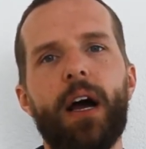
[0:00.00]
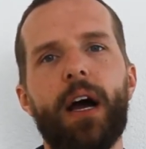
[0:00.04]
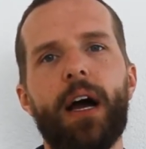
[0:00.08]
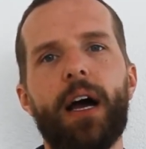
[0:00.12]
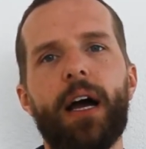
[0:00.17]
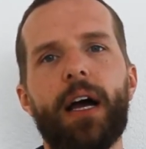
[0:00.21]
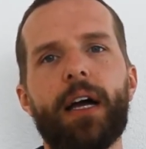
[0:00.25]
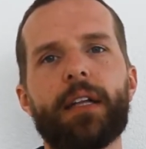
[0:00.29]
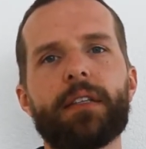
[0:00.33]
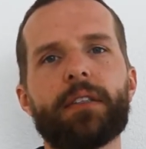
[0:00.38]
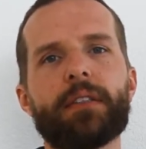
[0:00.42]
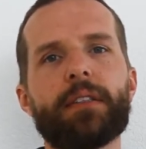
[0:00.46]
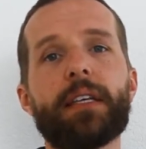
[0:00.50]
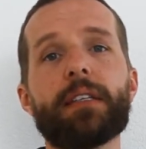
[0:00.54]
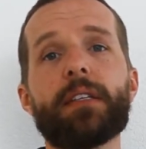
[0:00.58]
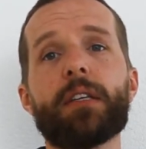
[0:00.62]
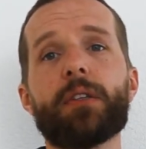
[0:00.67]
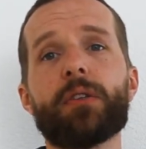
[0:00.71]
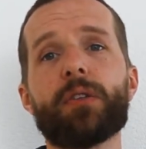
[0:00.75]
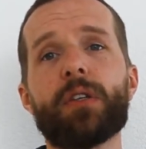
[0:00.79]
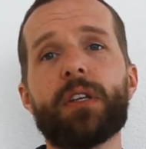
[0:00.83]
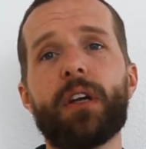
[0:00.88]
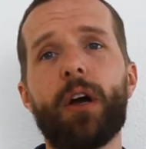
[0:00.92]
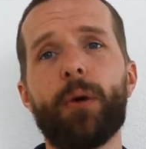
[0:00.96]
And
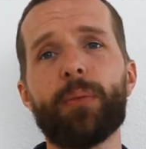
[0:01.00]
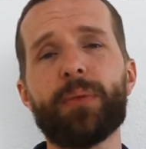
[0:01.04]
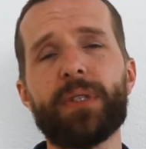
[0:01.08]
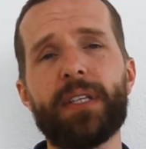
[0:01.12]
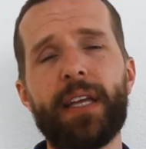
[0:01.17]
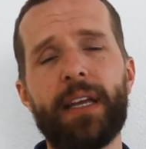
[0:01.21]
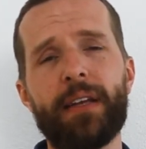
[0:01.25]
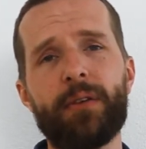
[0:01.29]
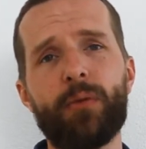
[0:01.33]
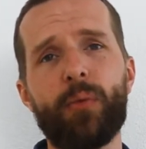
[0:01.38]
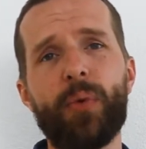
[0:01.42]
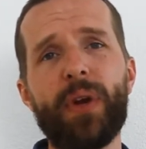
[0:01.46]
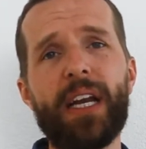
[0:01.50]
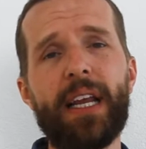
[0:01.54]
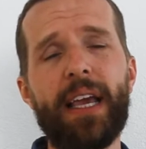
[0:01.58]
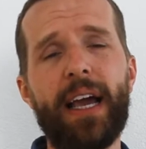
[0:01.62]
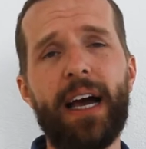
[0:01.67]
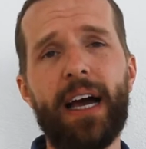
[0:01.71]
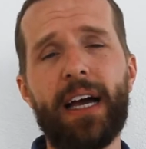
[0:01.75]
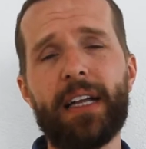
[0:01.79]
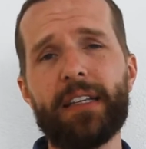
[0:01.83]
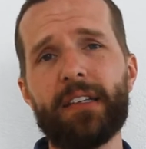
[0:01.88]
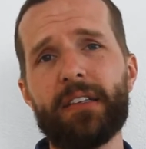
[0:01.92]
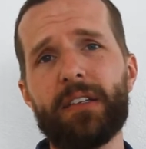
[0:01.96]
this comes in really
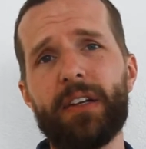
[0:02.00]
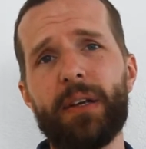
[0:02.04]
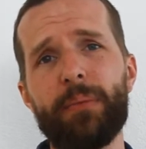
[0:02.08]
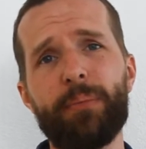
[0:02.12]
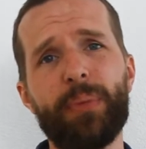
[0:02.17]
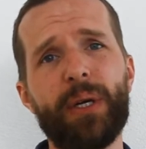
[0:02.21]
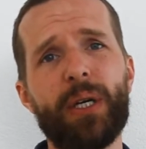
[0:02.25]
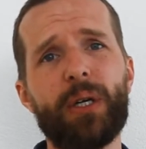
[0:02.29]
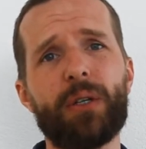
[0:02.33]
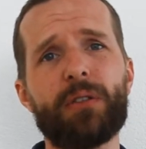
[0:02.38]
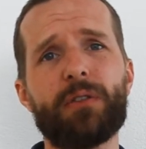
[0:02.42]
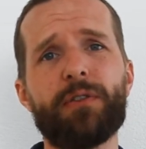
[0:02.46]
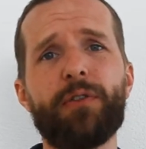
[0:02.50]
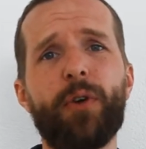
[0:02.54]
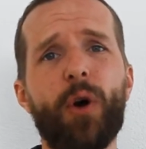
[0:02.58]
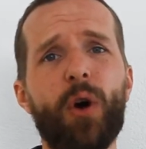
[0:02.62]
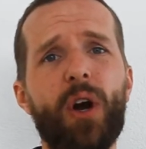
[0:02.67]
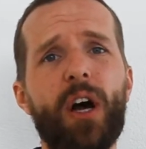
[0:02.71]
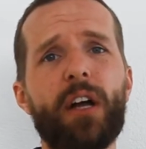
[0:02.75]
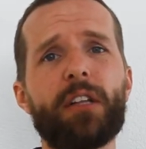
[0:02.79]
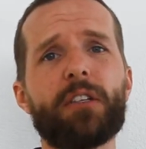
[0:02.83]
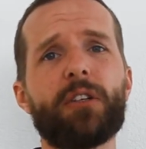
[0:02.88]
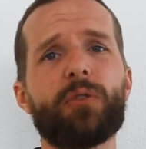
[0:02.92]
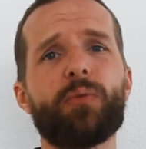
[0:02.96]
handy because
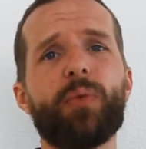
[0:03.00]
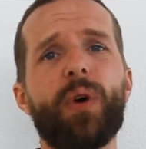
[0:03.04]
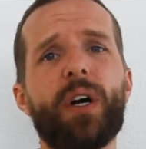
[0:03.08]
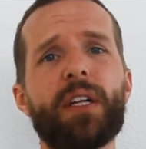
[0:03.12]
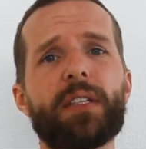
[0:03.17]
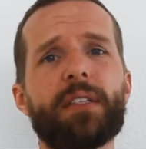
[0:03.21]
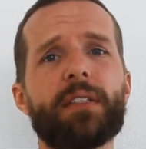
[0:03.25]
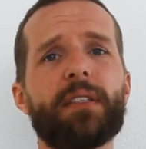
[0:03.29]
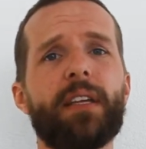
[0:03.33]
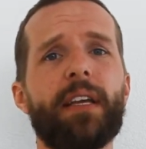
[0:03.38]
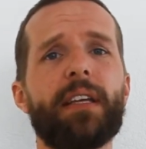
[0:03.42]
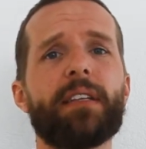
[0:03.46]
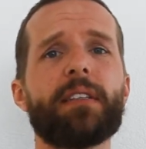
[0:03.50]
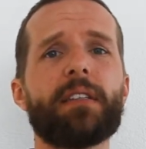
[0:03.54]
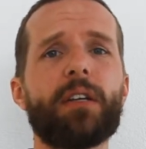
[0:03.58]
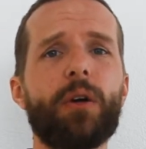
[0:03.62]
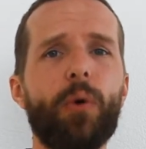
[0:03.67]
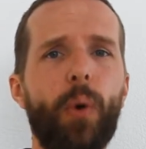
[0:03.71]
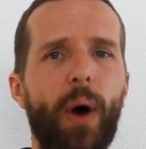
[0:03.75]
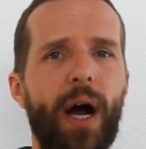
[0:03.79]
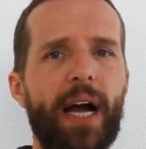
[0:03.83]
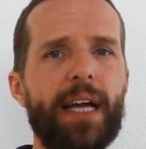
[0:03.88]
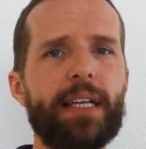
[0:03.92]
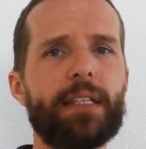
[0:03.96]
400 watts is
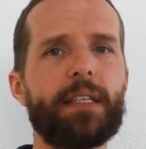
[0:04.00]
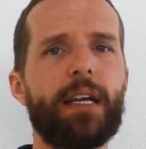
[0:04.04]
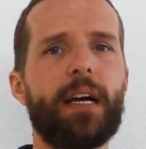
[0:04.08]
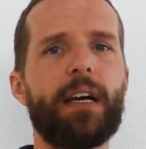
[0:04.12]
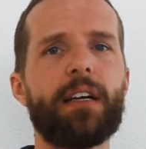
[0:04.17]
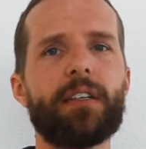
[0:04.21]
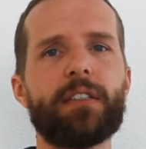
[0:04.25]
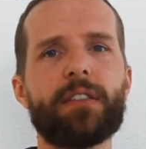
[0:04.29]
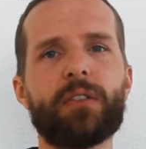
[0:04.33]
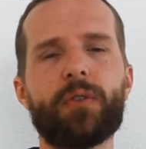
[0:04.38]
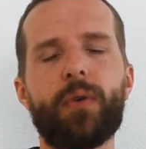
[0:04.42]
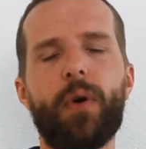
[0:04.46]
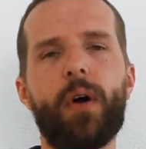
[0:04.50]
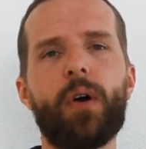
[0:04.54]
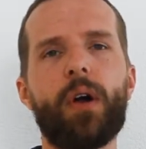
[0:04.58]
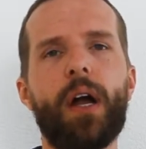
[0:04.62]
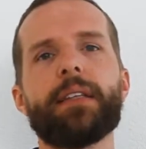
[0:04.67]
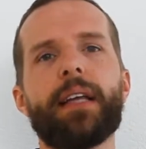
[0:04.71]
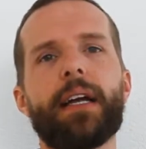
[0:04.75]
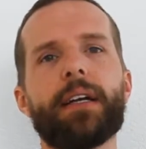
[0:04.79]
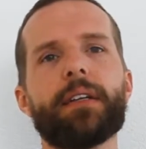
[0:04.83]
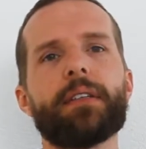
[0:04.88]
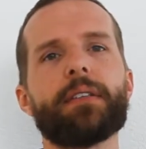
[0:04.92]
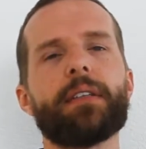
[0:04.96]
quite strong.
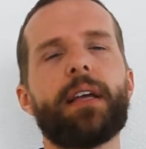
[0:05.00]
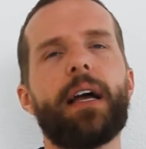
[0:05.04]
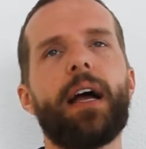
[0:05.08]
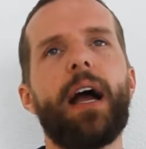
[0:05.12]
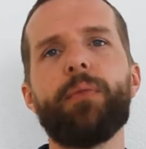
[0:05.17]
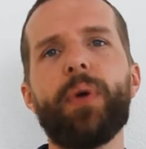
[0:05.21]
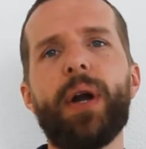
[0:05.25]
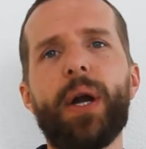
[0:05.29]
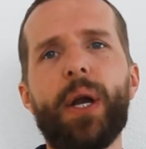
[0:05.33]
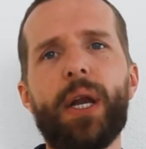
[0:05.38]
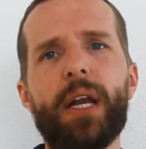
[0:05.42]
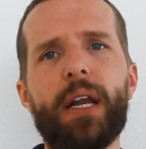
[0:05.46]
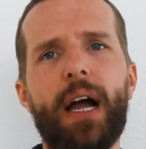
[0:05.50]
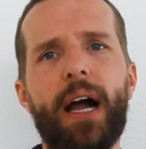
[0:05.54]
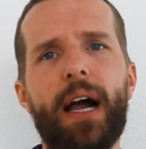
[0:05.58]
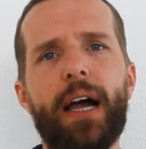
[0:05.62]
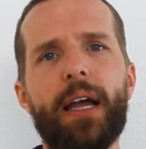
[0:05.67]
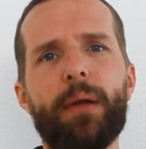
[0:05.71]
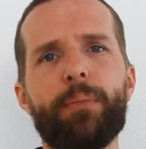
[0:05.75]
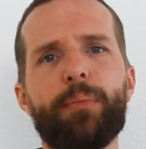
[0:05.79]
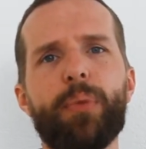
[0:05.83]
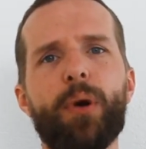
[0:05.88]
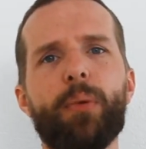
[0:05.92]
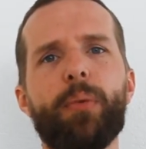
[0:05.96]
There's a very
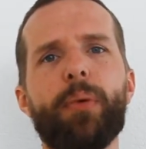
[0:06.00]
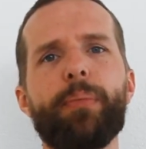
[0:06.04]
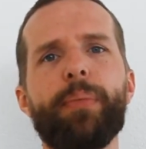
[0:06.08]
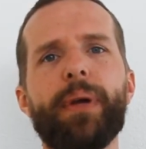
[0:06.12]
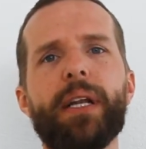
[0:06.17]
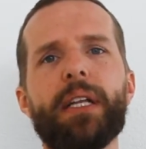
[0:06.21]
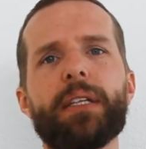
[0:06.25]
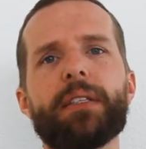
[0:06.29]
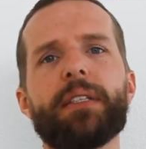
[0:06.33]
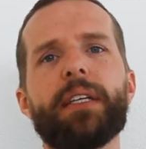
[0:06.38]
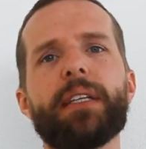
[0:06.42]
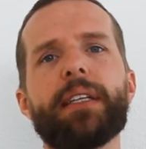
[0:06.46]
high probability